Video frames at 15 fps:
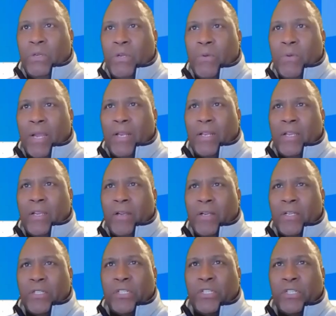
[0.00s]
go right
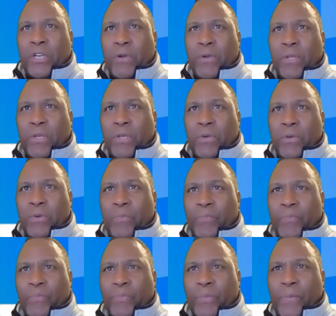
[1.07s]
here and show you.
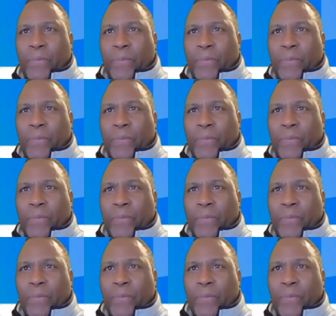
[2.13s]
